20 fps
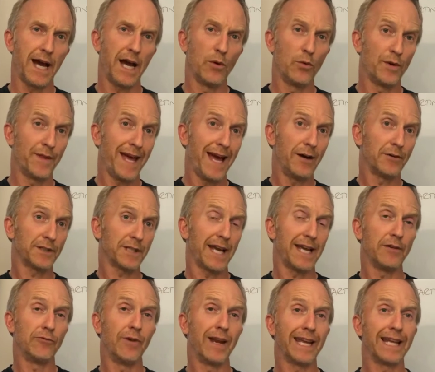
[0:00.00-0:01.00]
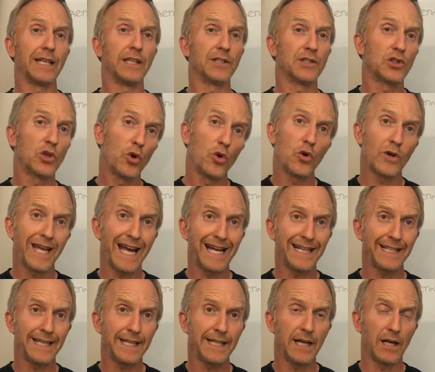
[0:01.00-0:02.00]
without a regular tour
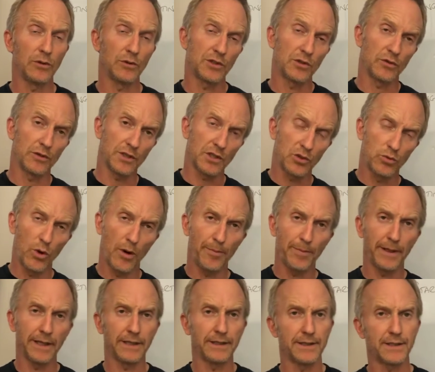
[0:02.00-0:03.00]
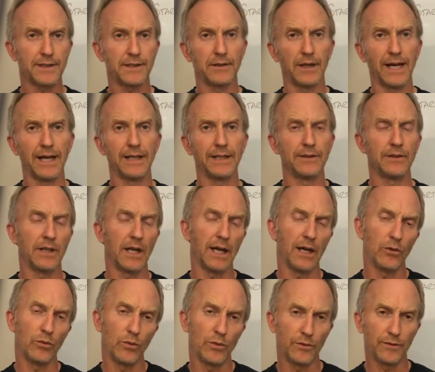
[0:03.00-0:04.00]
caddy. I was sort of swapping and
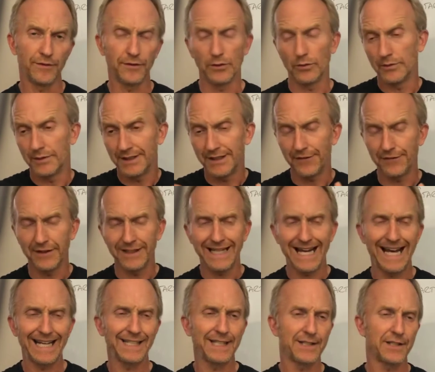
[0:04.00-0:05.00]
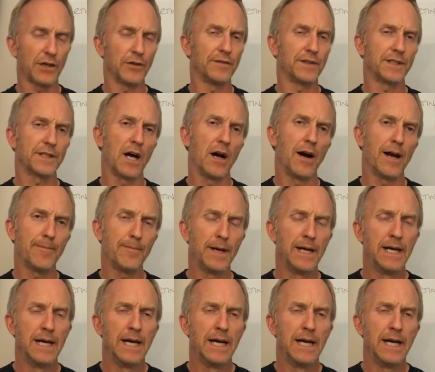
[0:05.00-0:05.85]
for different caddies over time.